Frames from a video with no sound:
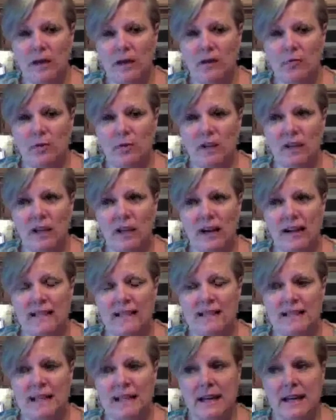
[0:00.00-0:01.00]
and
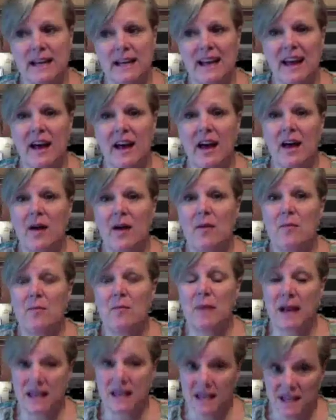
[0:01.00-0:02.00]
realized that
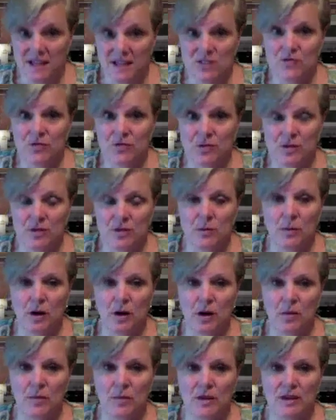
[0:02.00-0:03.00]
my keys for the
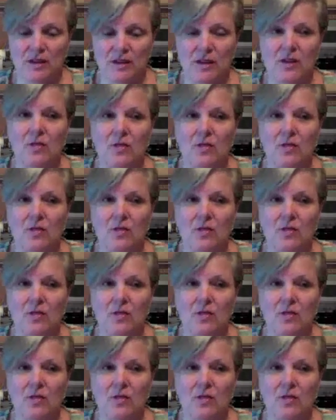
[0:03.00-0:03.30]
department